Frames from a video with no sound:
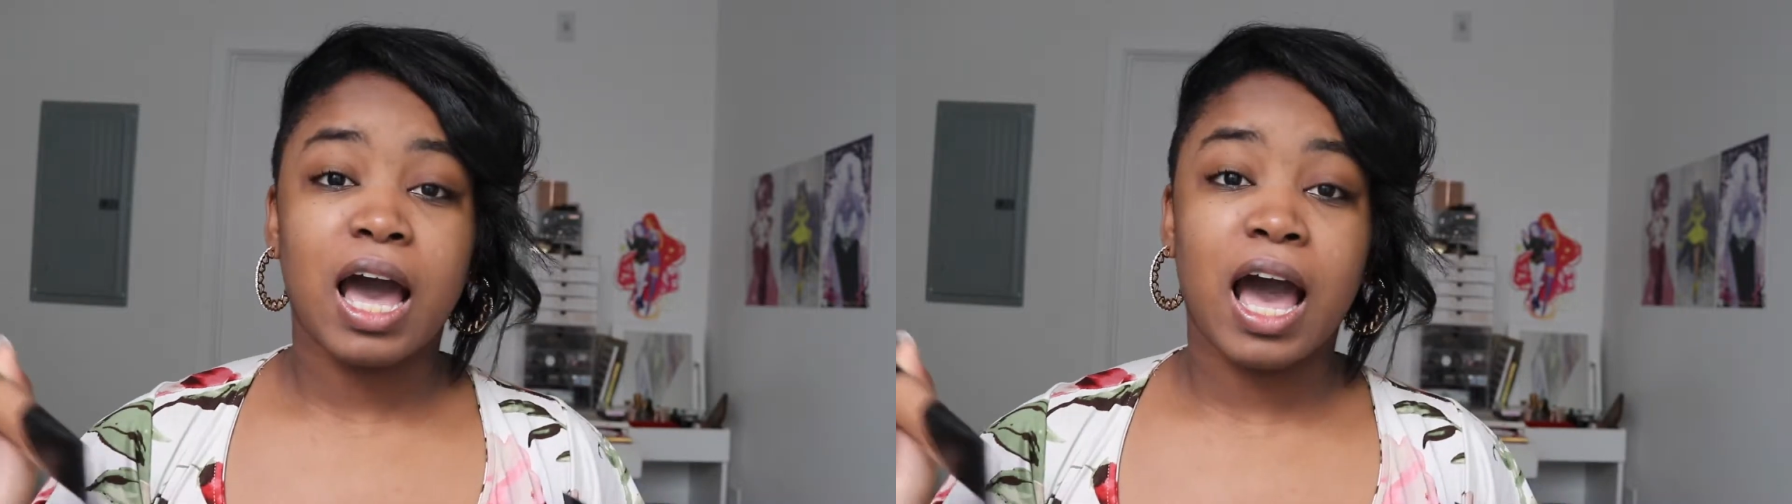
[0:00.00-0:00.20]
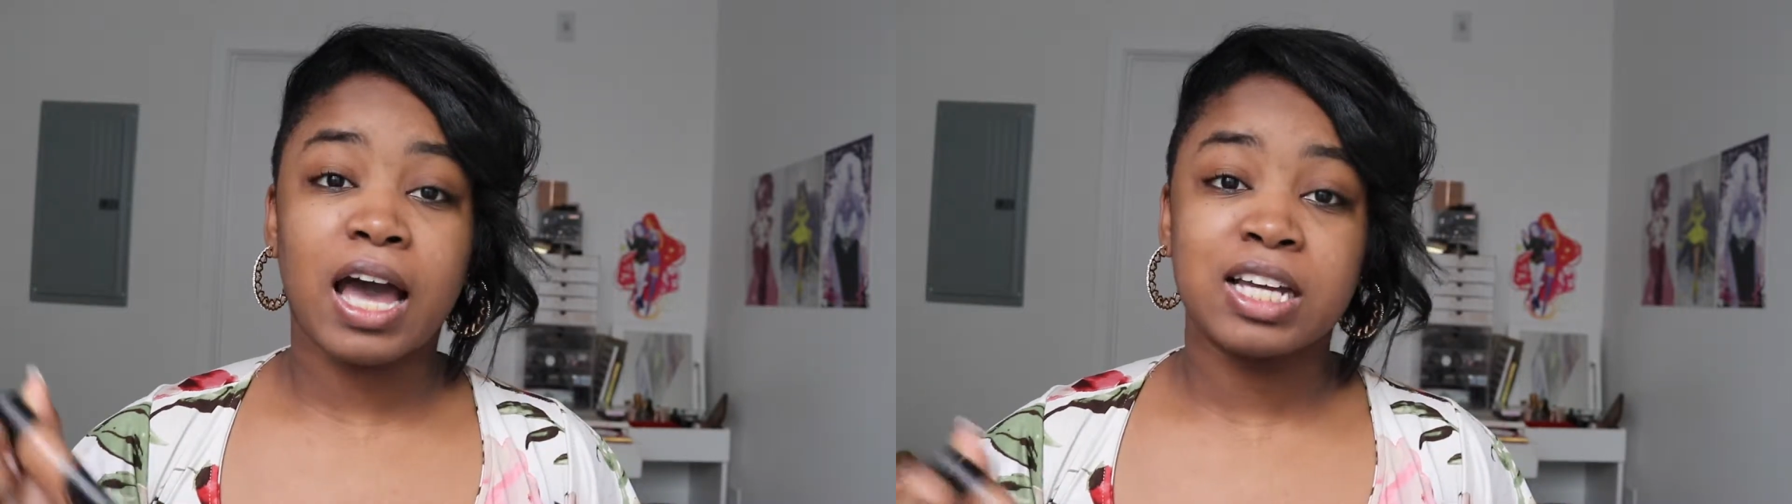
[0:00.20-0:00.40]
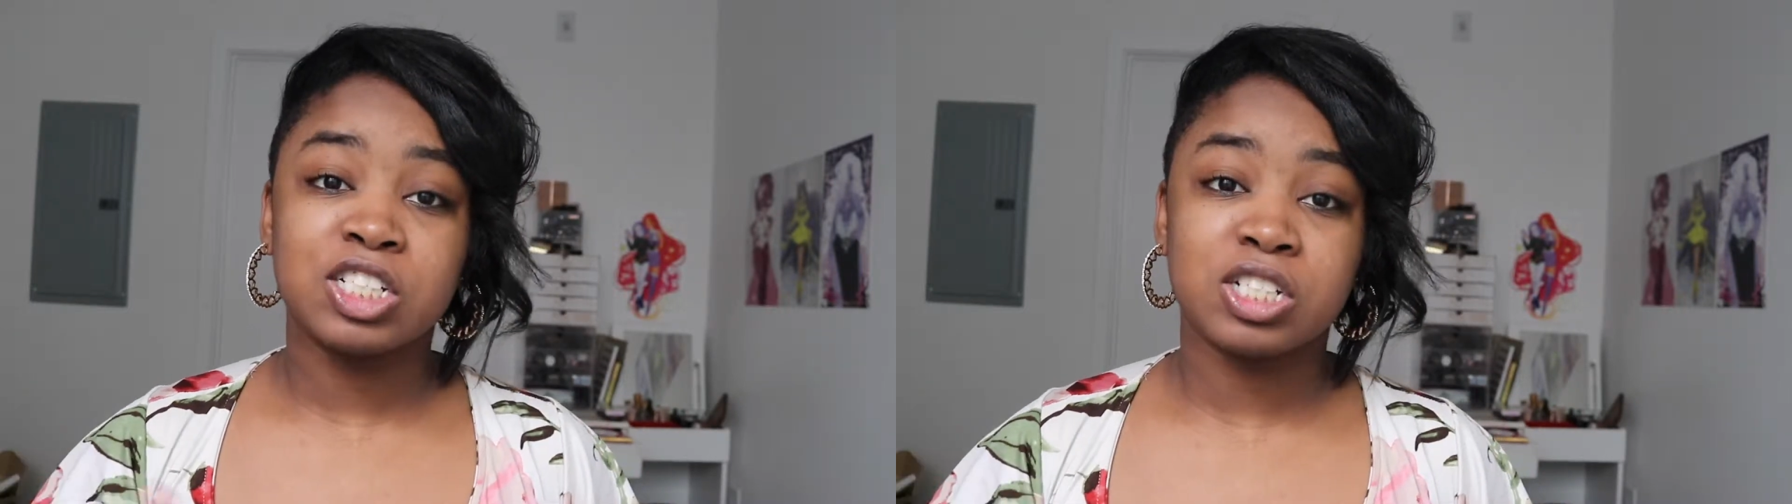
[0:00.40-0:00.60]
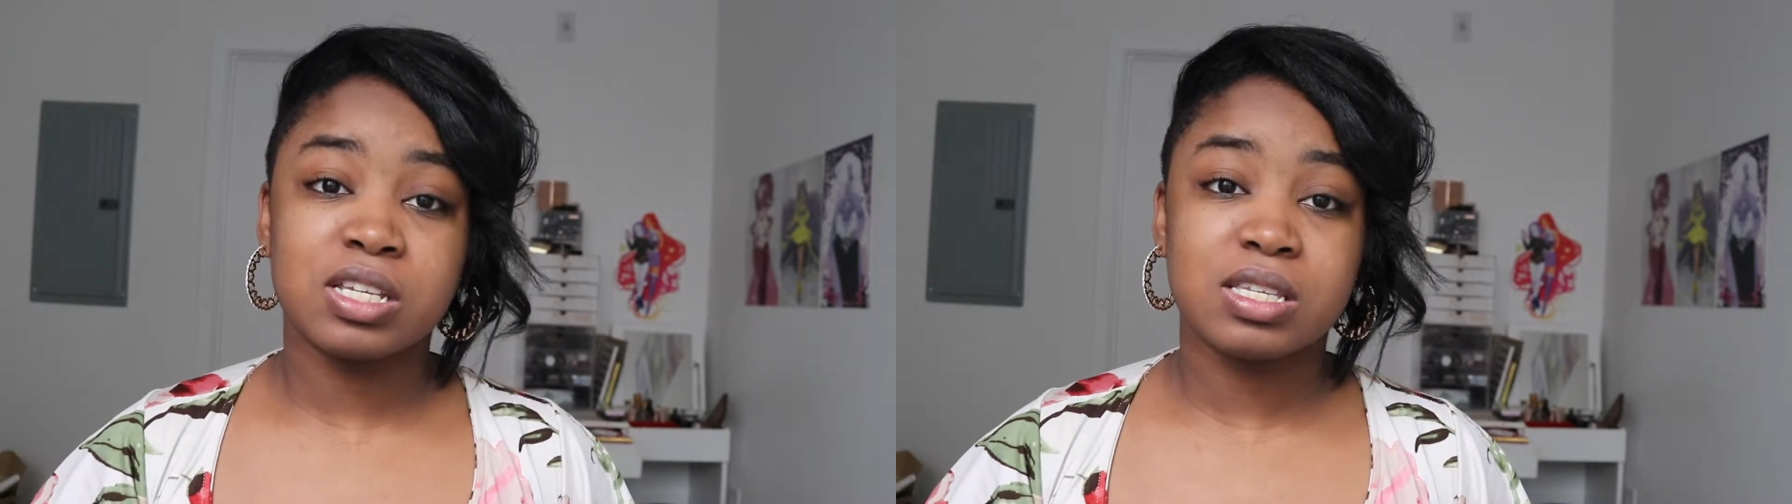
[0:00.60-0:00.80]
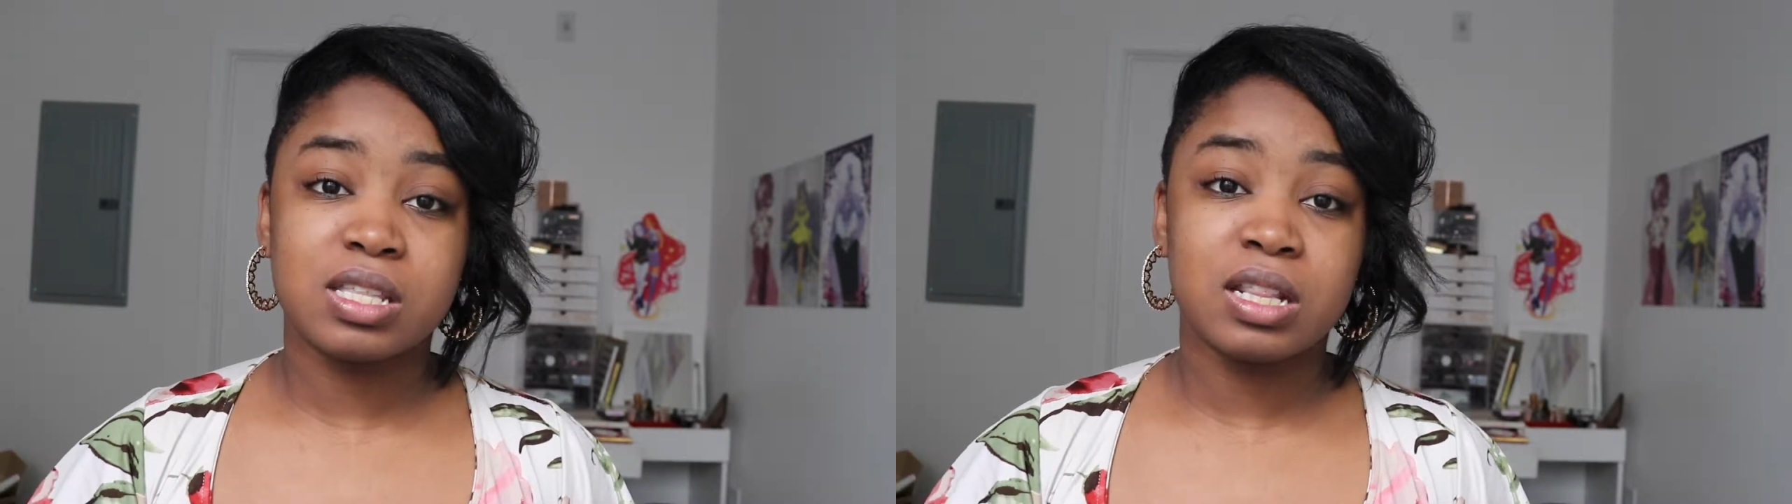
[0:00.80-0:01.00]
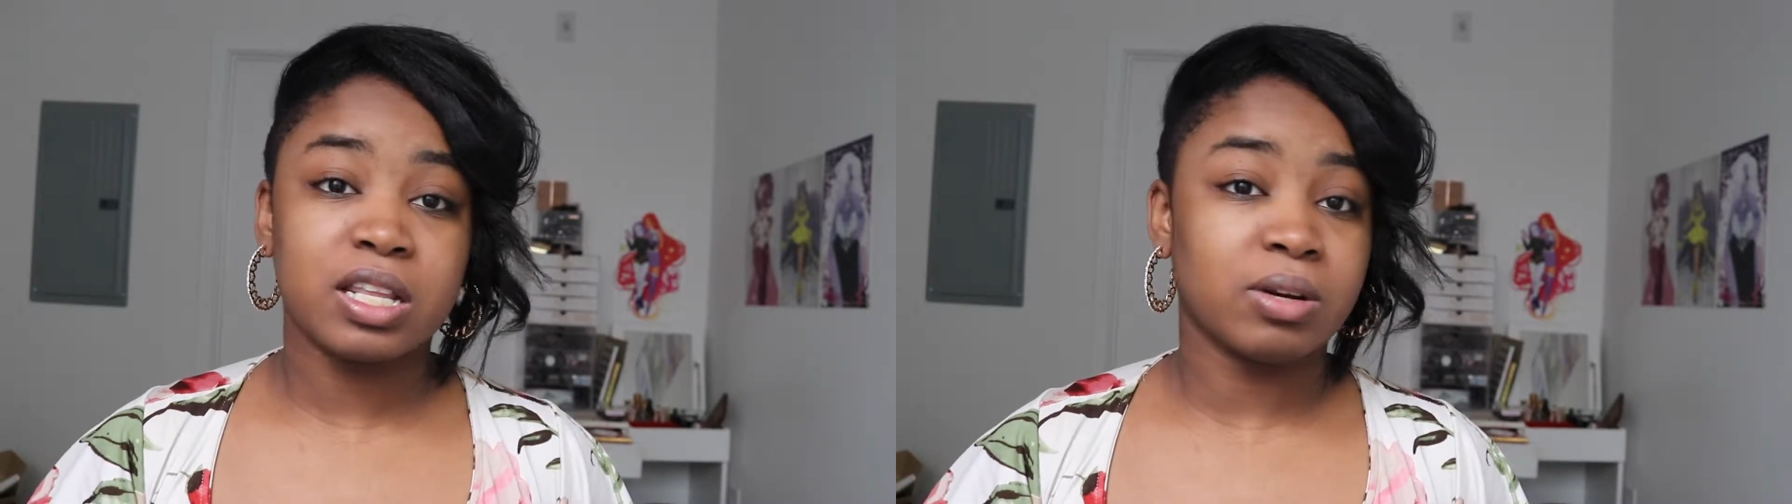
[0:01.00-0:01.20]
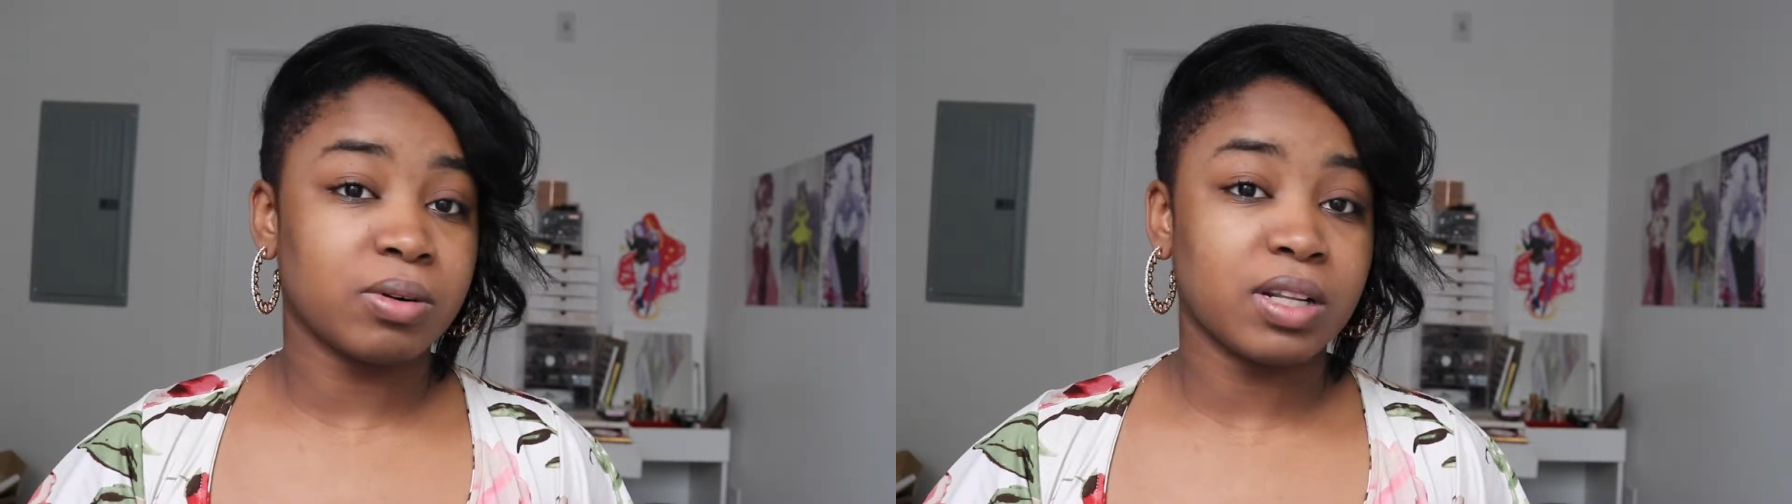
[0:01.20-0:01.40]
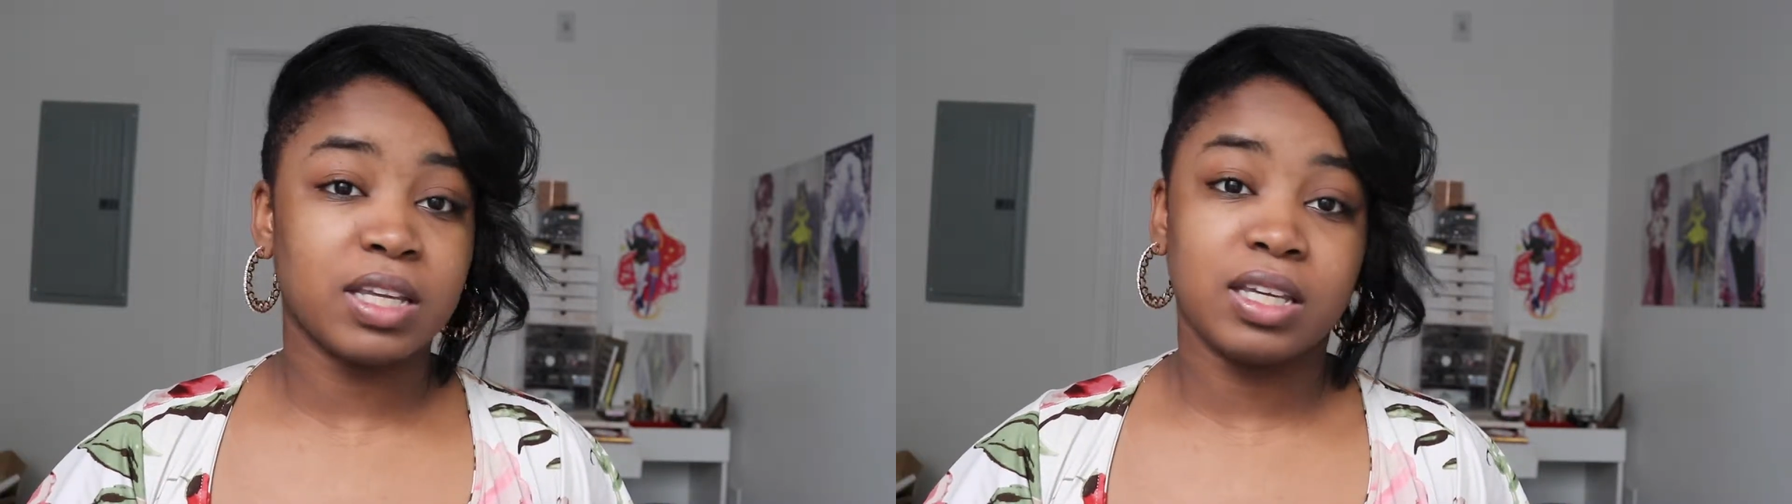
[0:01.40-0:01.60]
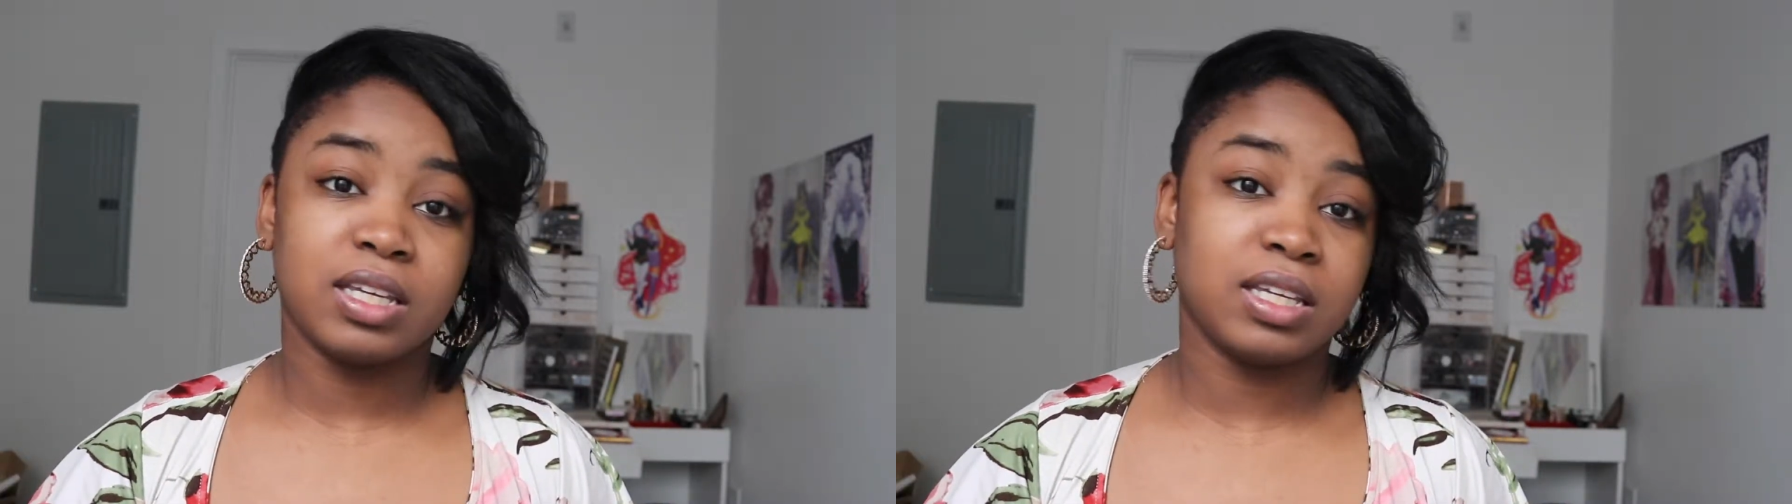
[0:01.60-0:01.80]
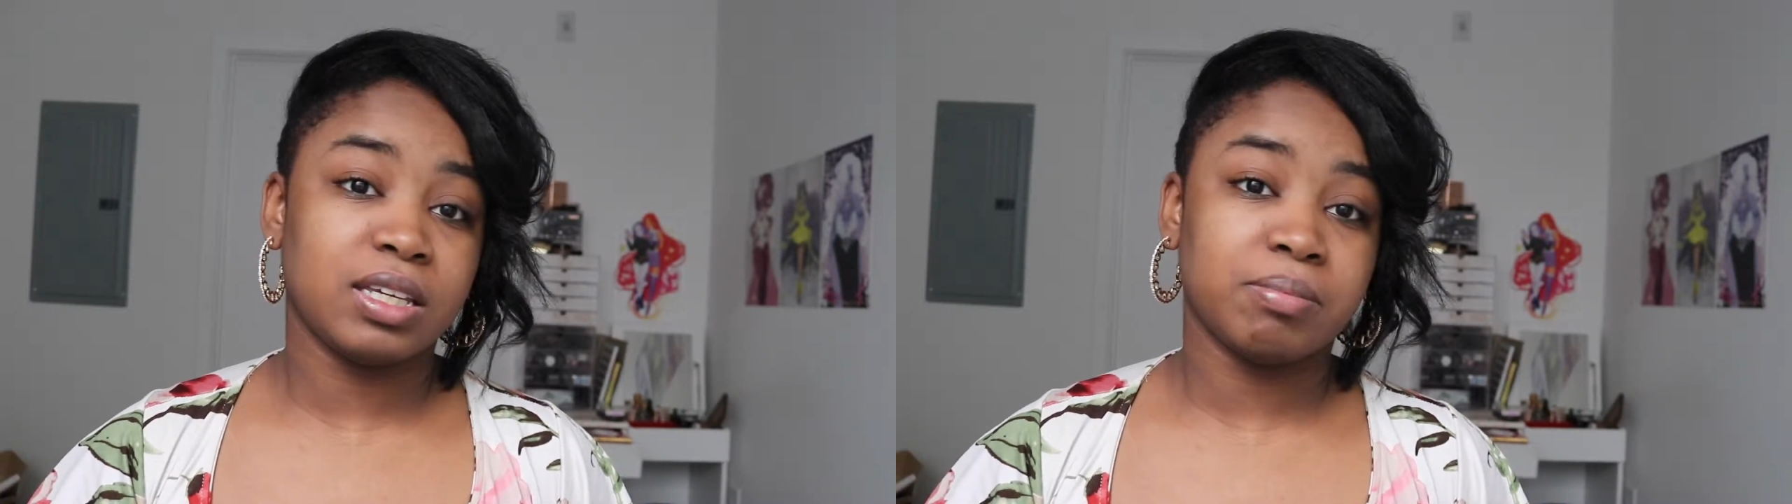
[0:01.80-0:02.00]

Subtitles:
I just literally...